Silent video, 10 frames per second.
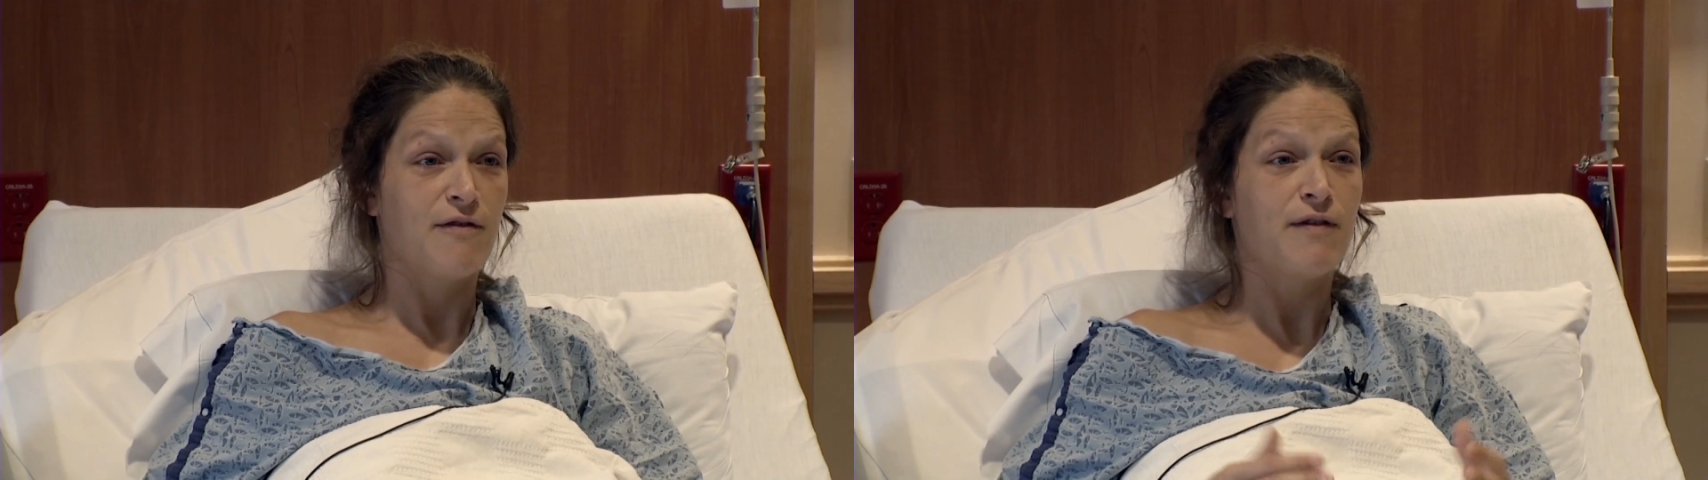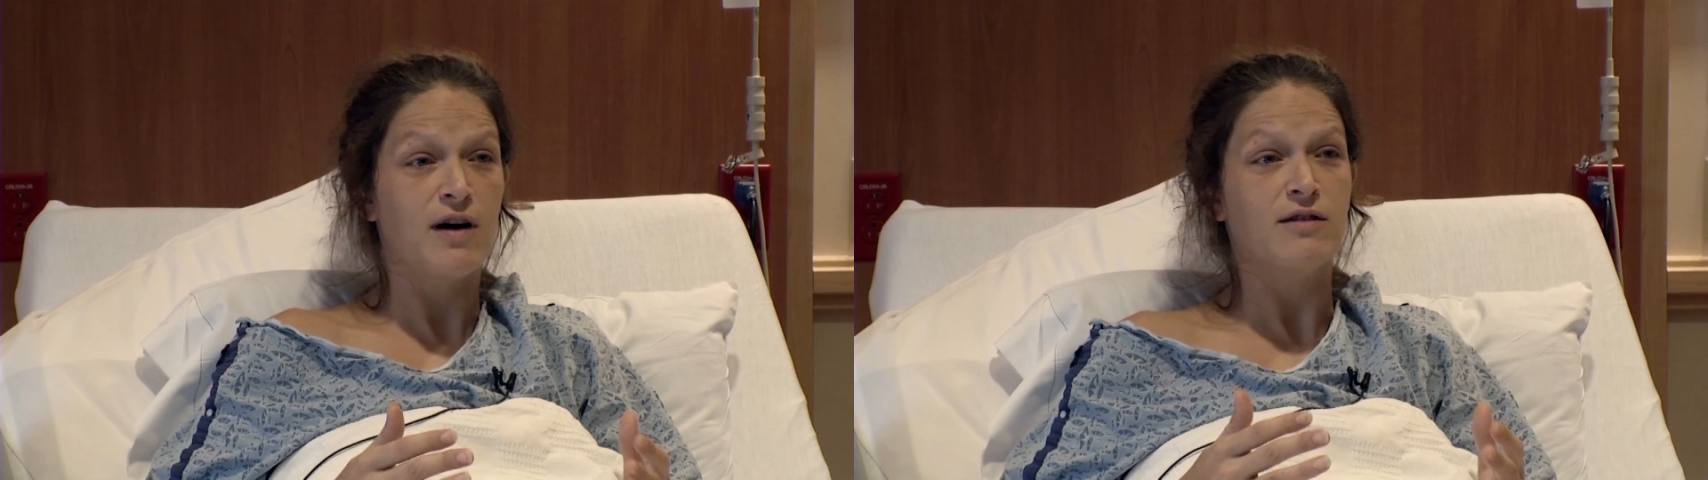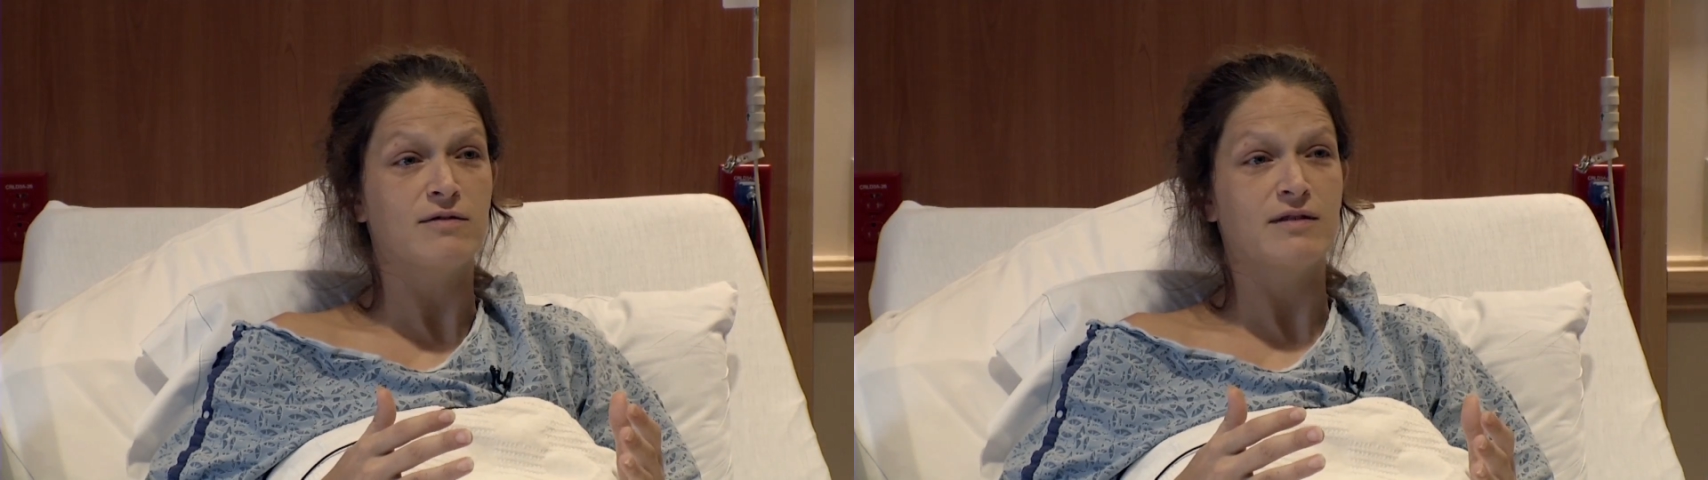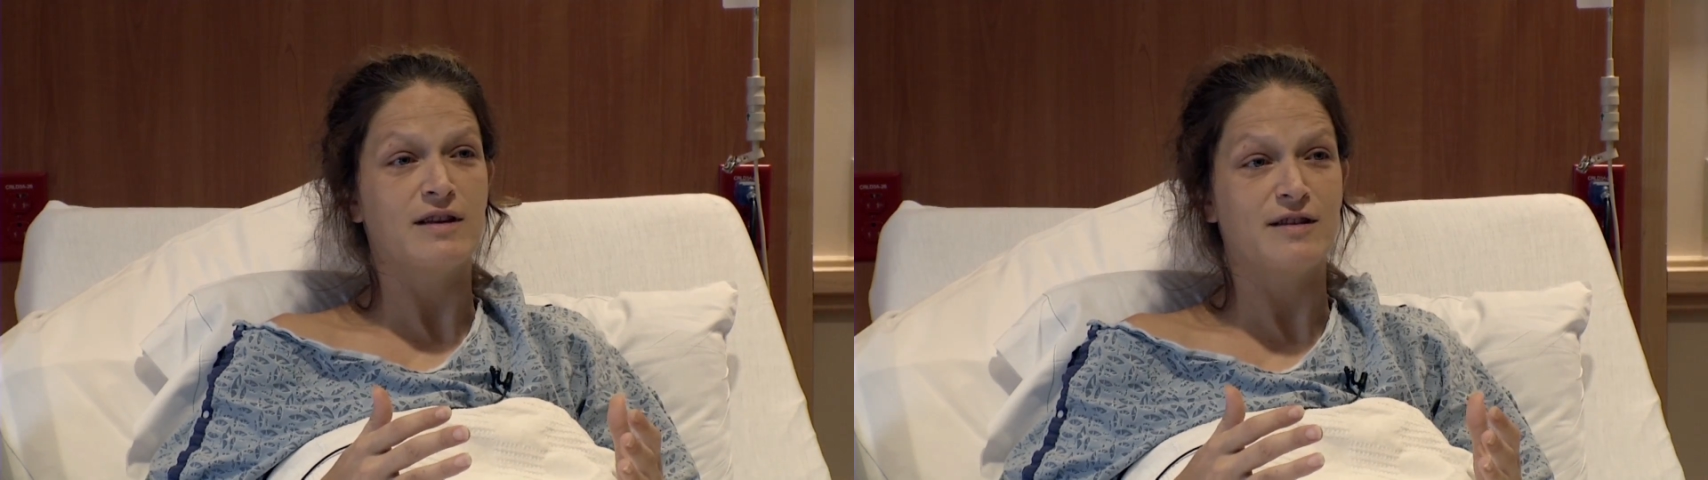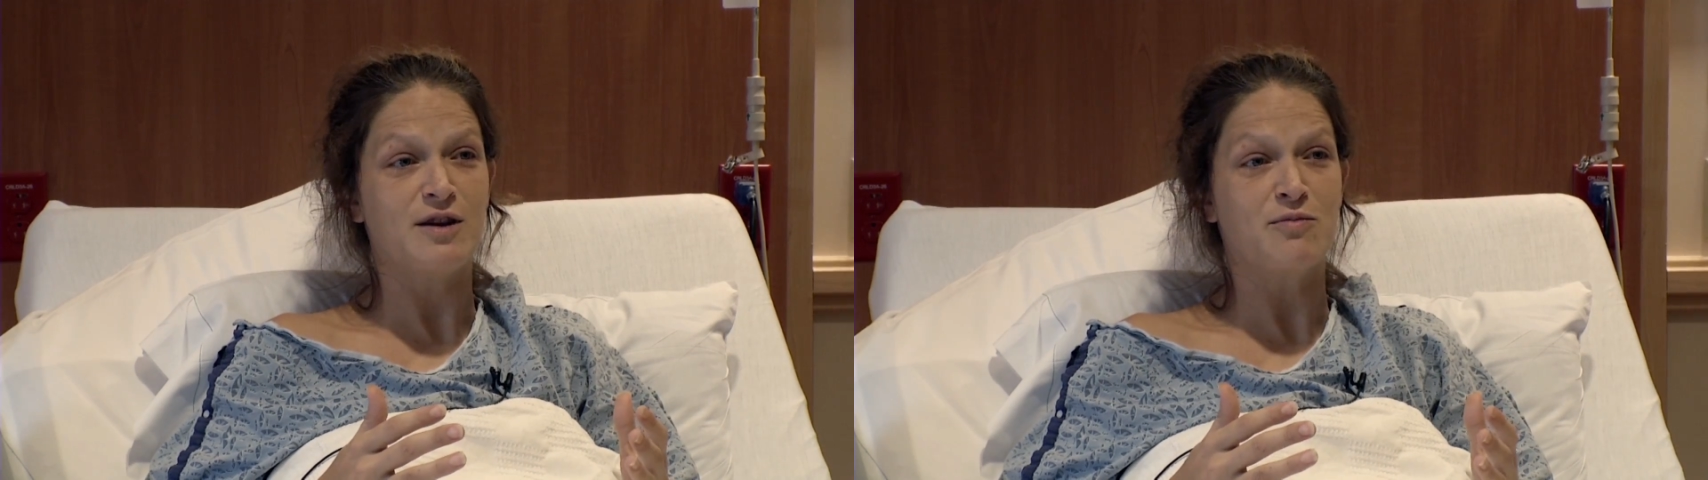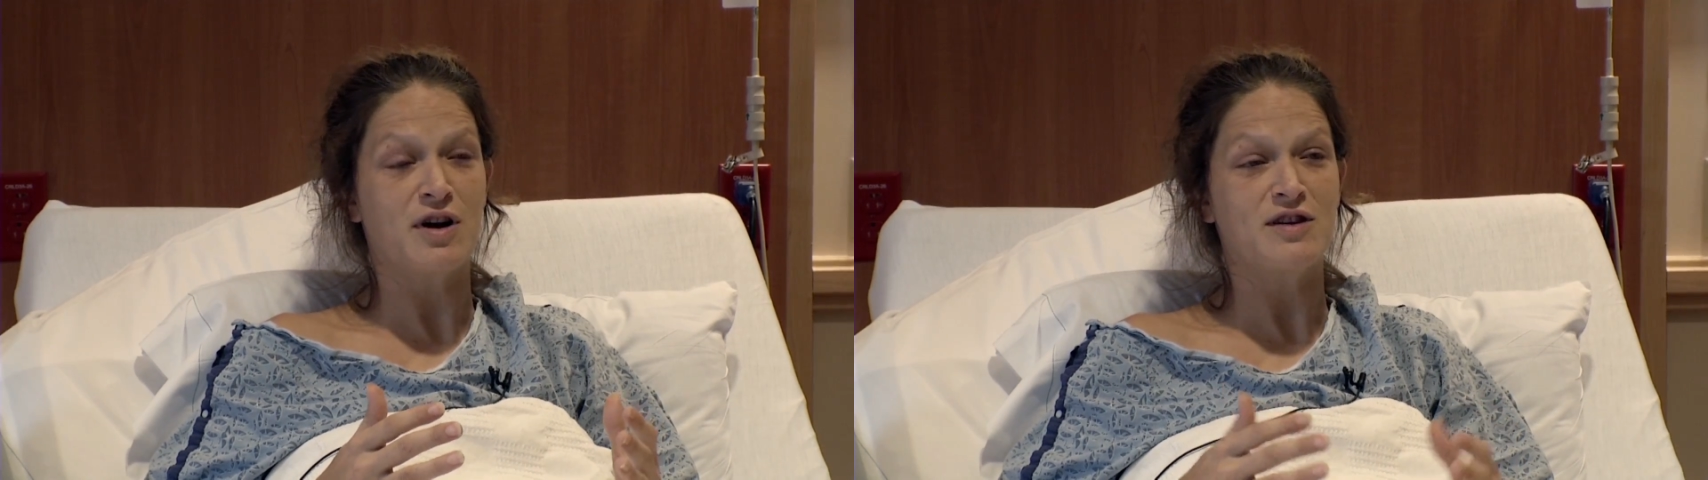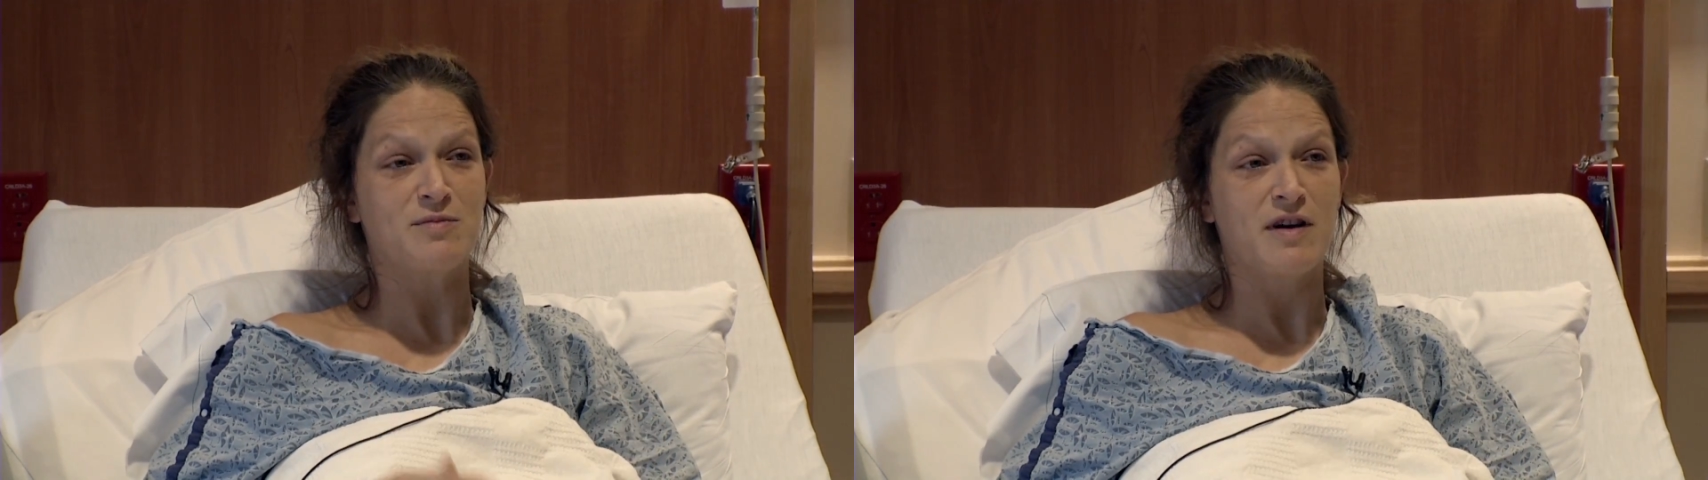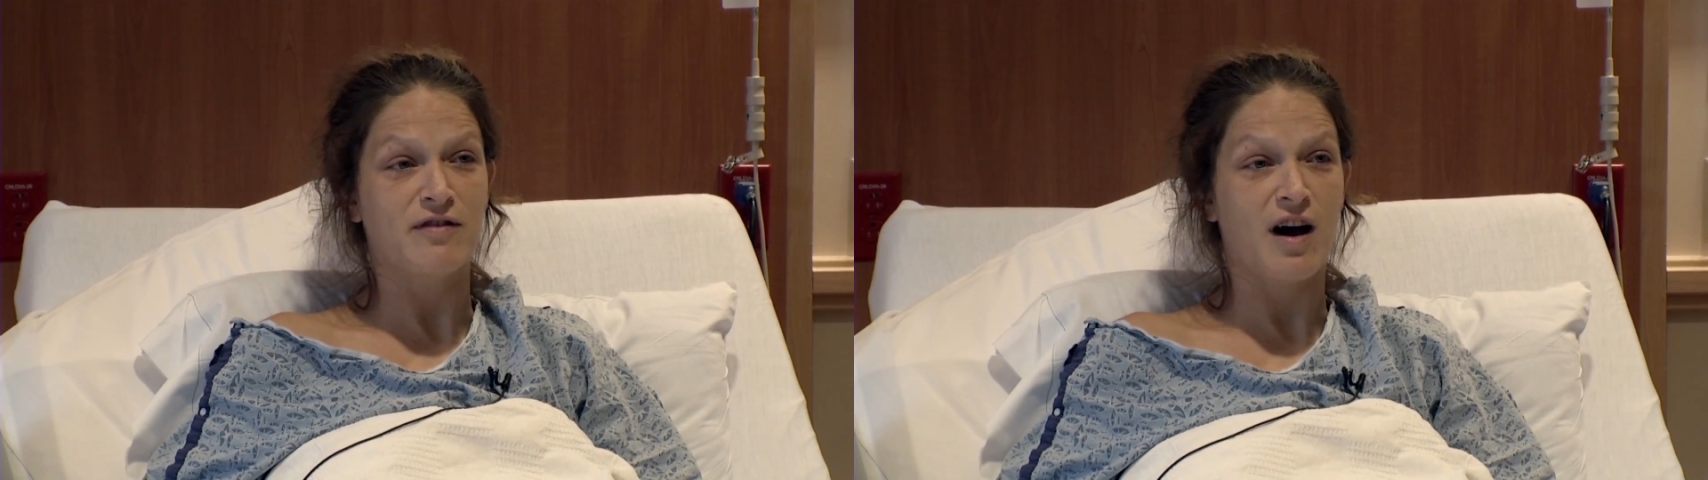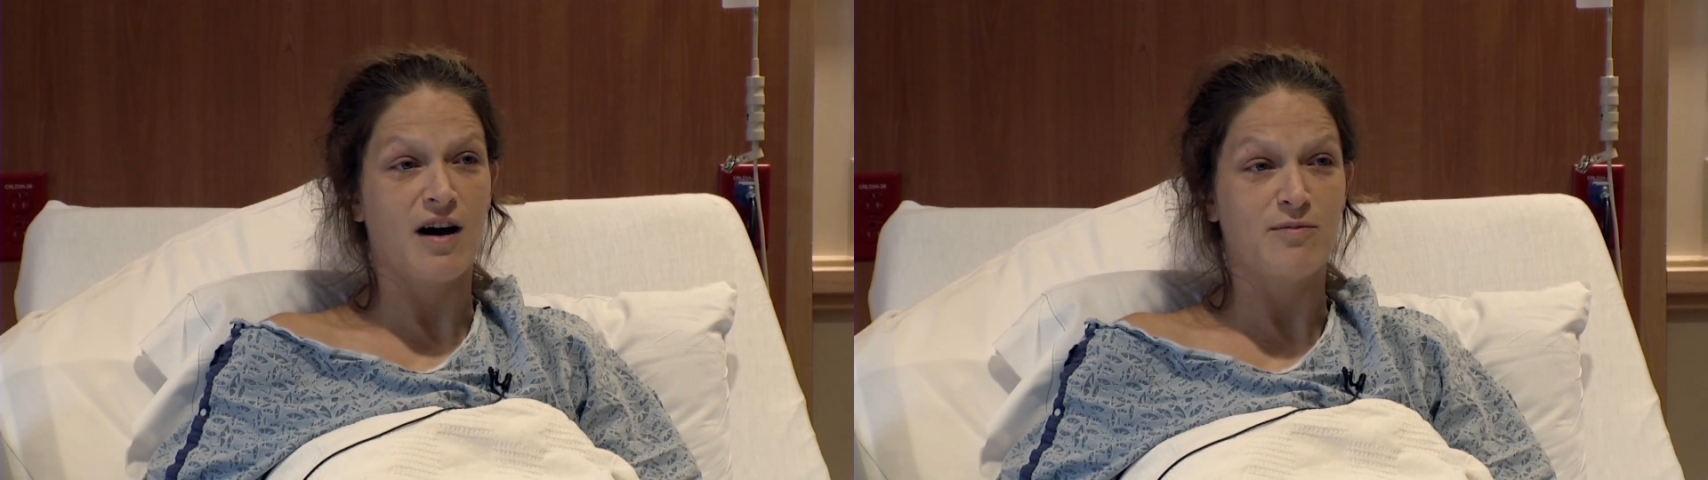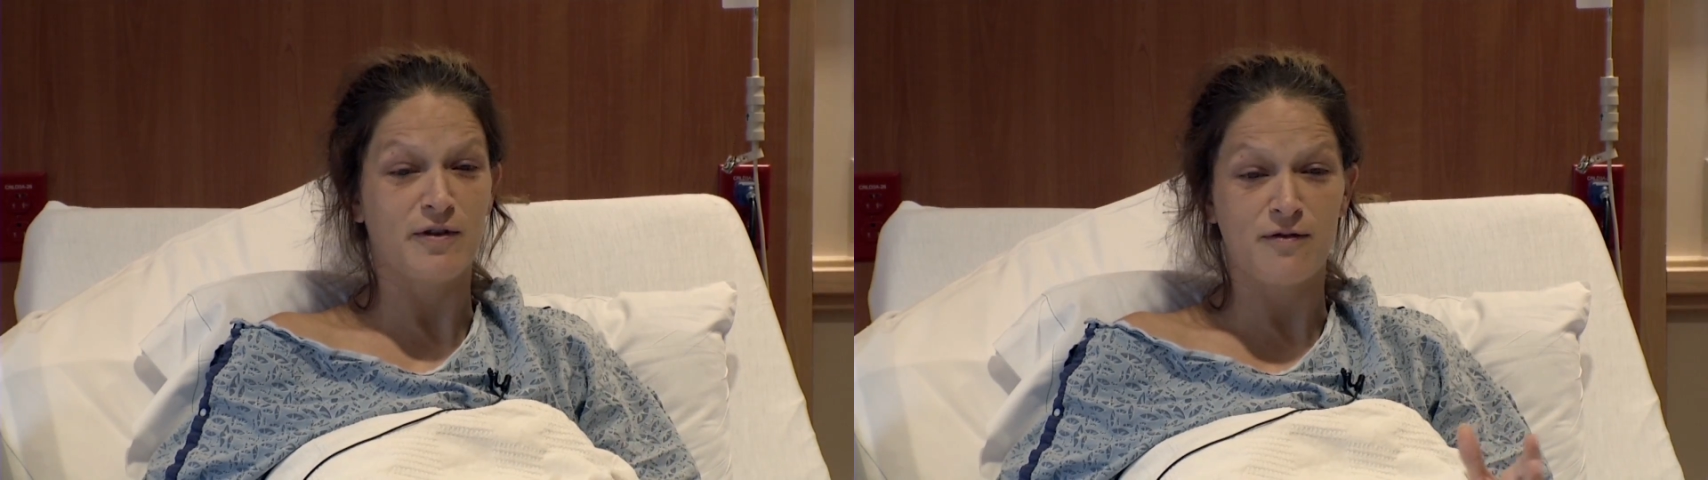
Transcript: the embracement of God.